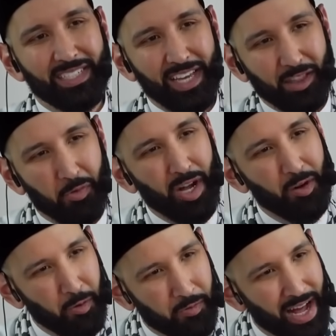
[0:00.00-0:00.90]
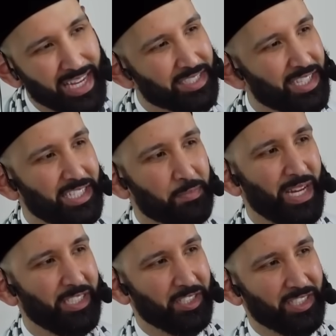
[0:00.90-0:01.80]
like the one who fasts and is
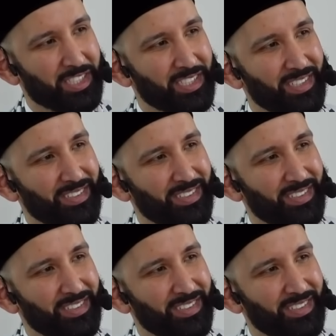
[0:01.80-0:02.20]
patient.